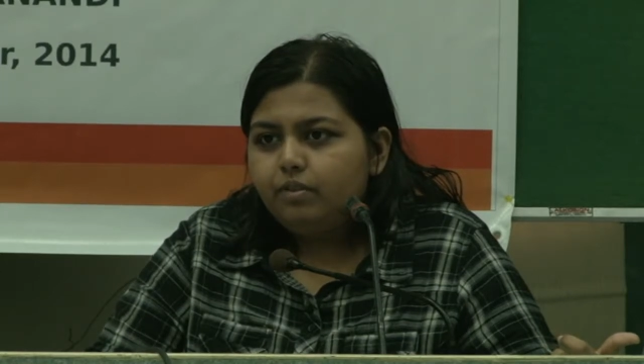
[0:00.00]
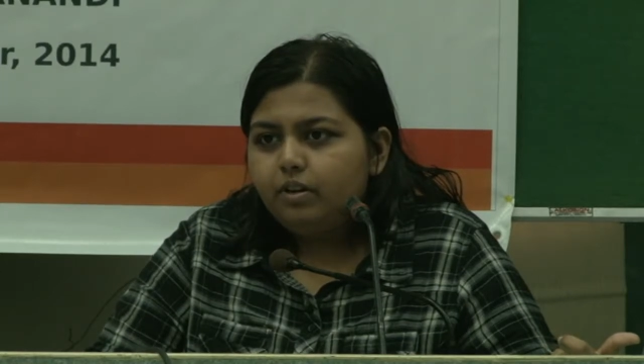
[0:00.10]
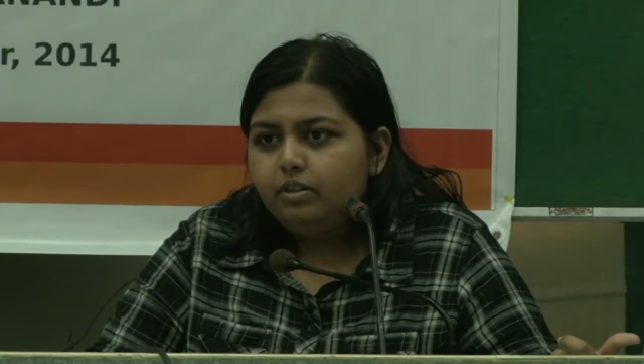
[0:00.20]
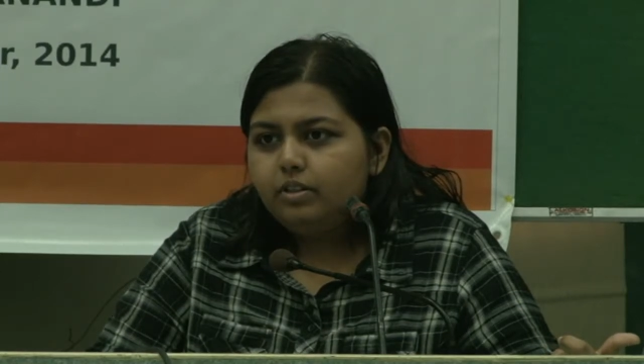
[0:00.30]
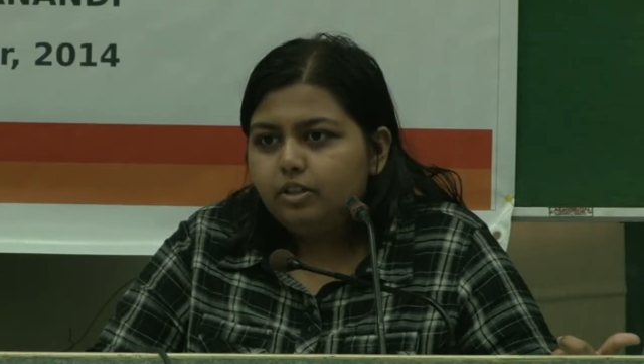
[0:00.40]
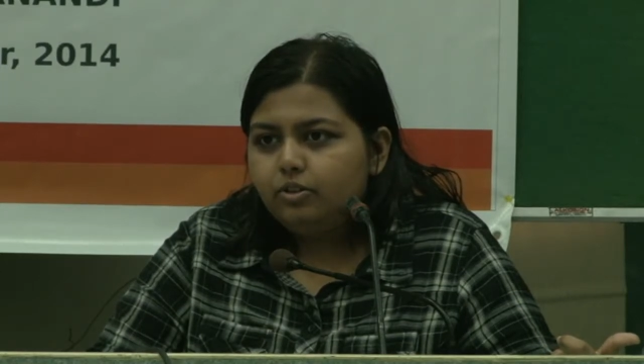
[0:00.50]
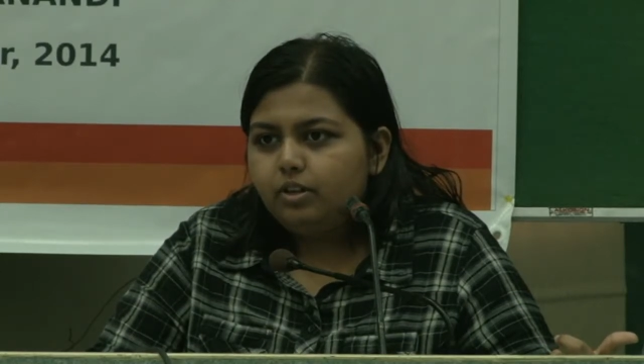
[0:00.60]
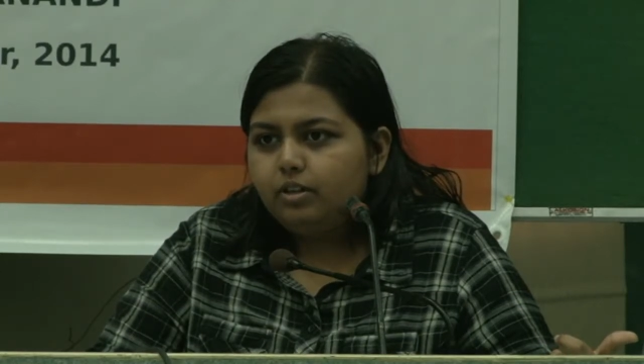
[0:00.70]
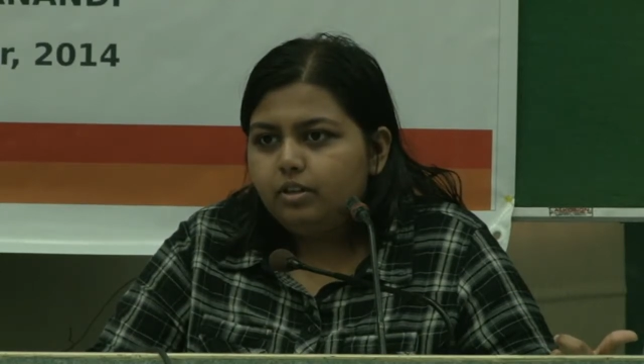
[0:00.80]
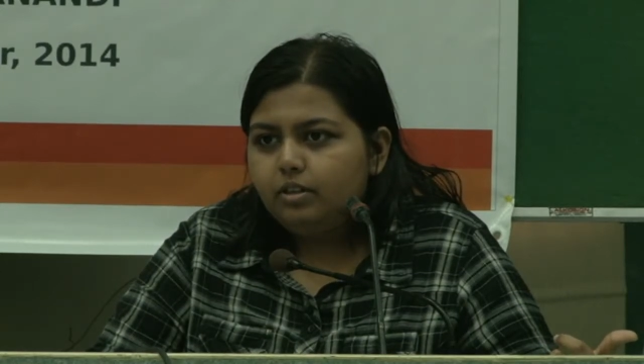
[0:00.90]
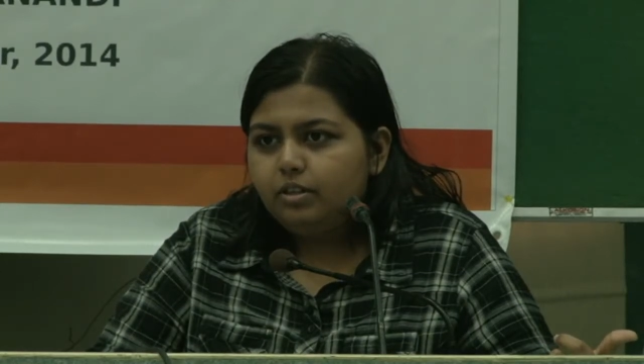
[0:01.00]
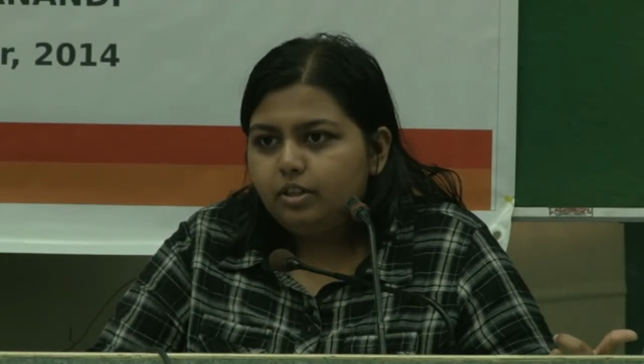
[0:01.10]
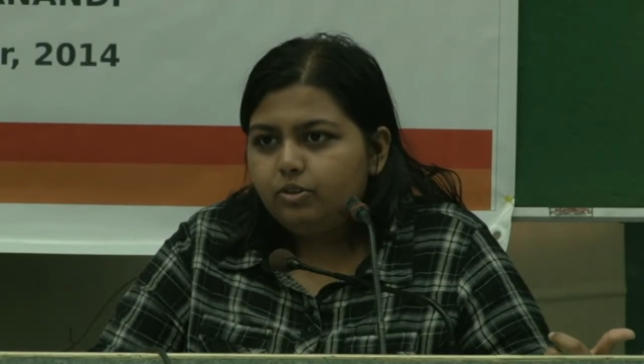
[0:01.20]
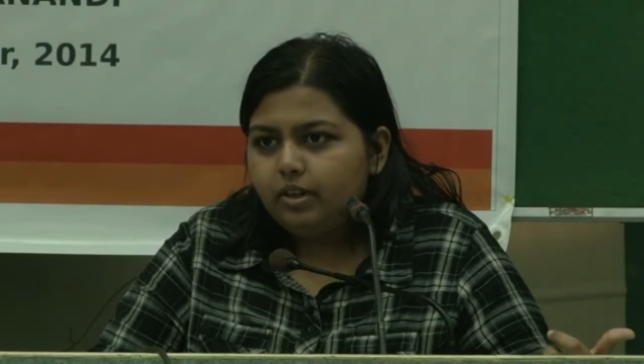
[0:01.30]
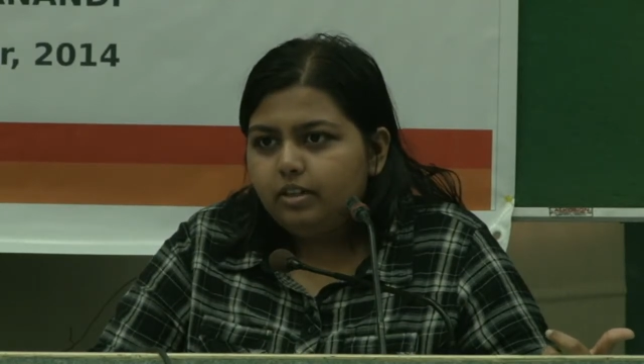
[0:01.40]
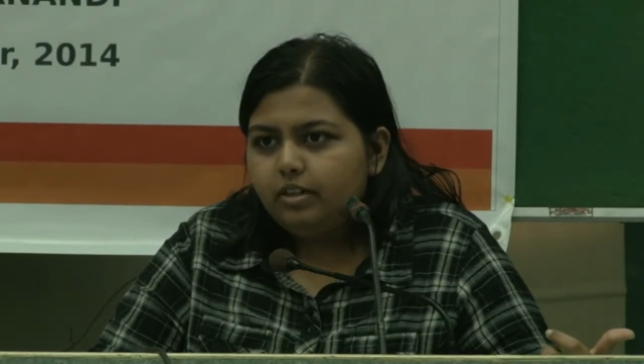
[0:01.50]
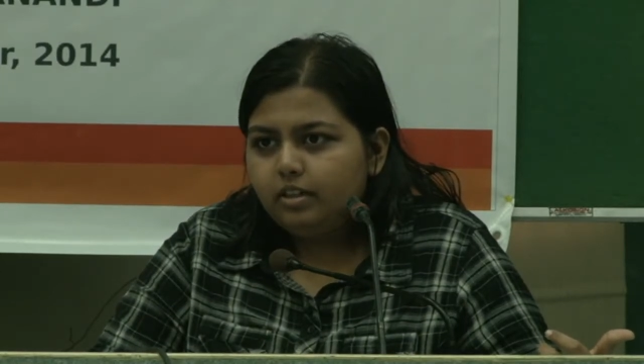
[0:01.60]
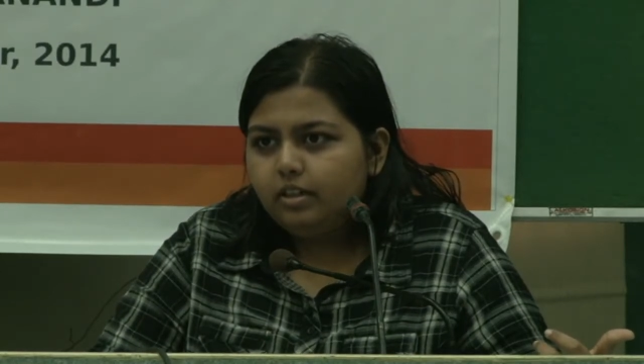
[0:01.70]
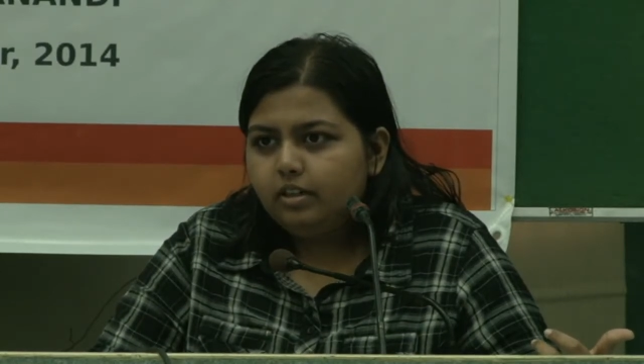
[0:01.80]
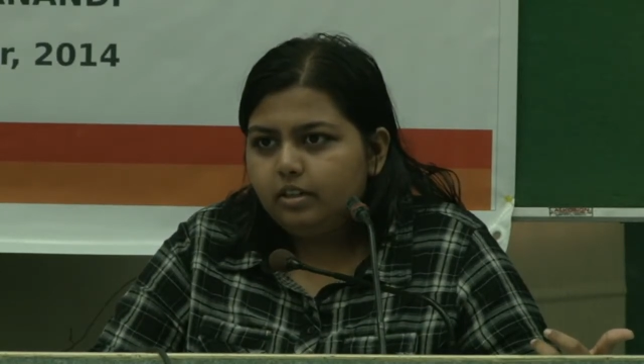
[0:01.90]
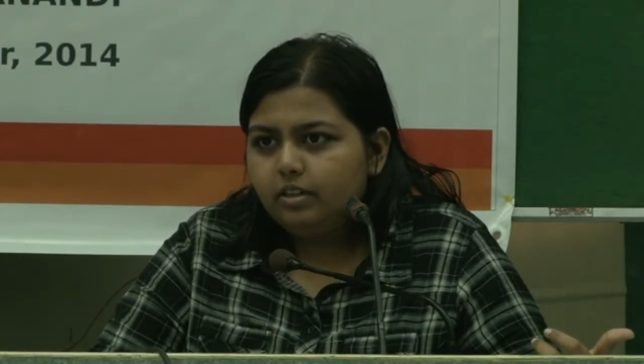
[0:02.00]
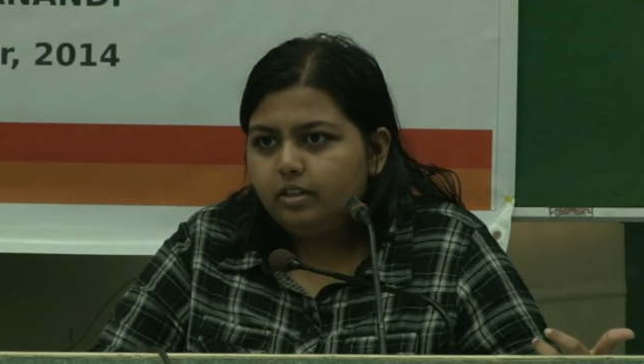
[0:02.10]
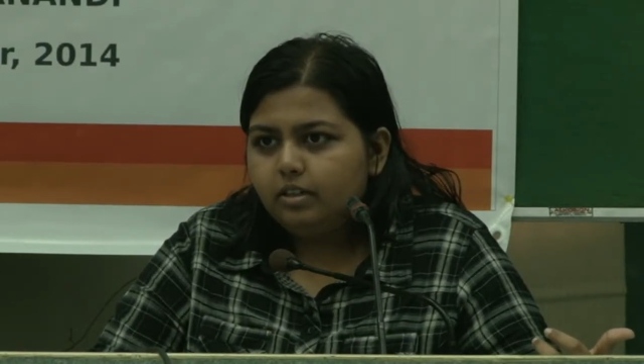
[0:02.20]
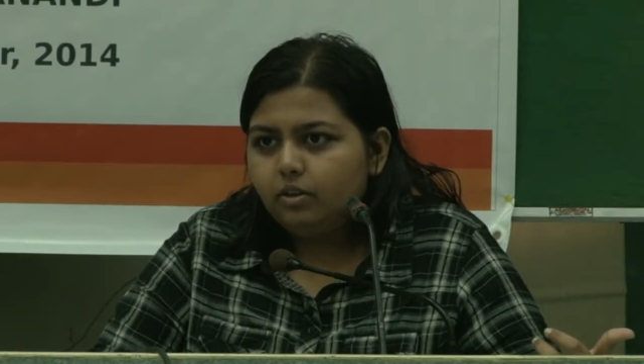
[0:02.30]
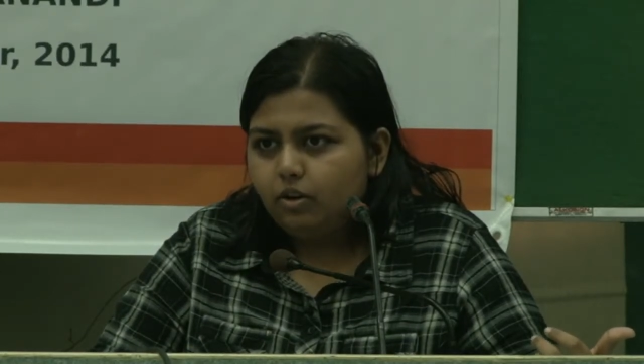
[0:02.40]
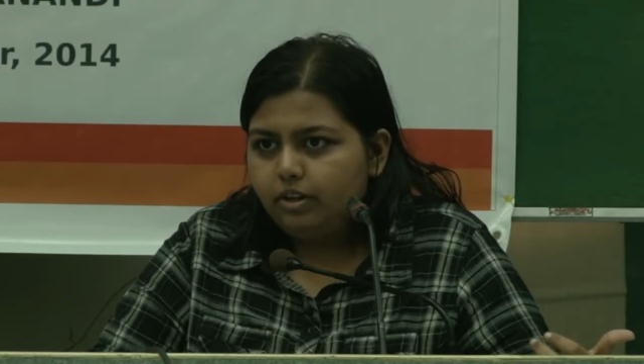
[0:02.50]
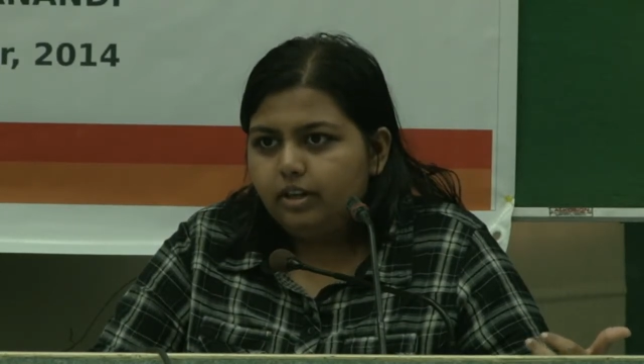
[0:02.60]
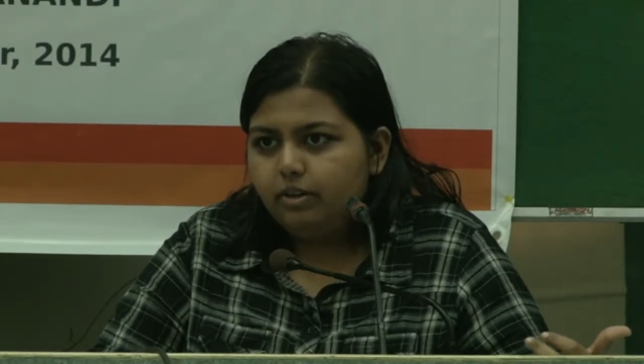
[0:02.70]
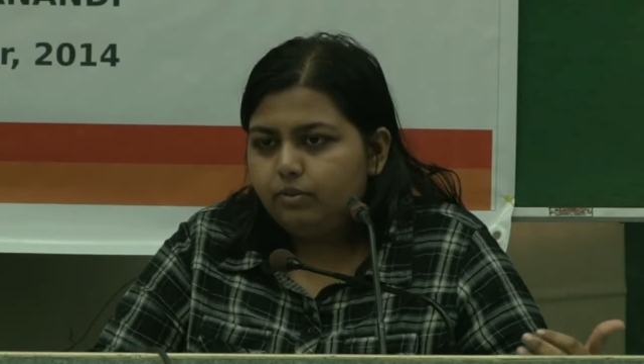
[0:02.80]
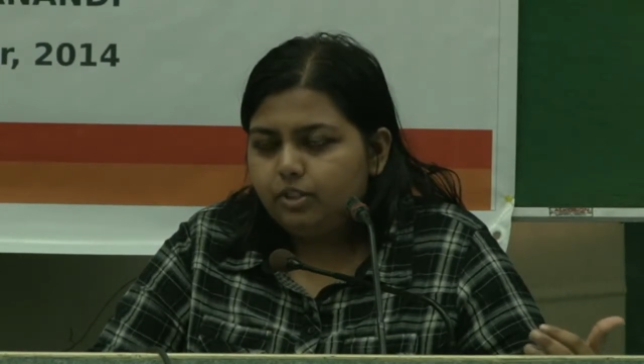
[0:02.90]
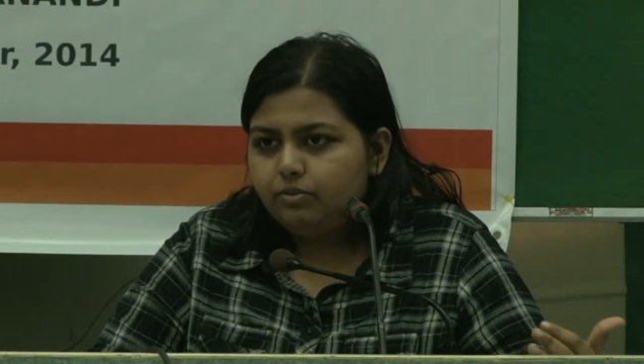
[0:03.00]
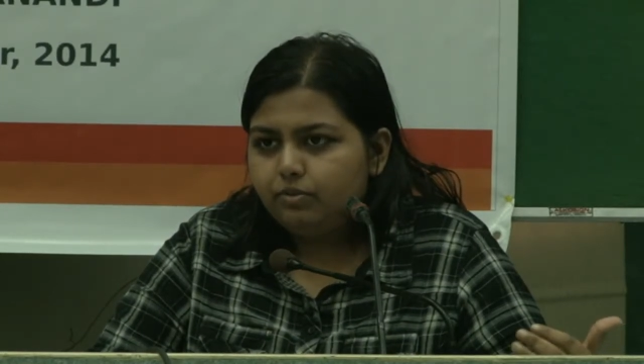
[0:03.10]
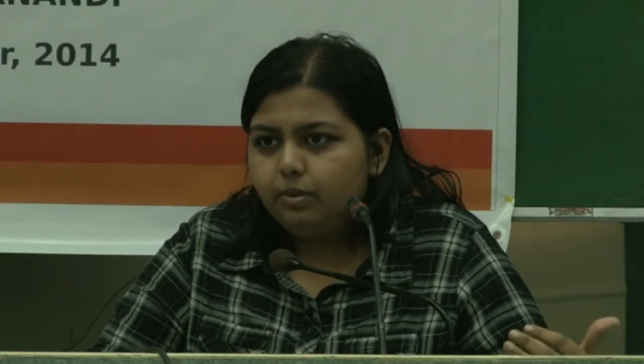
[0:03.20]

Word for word: uh, sexual sexuality related uh, content, which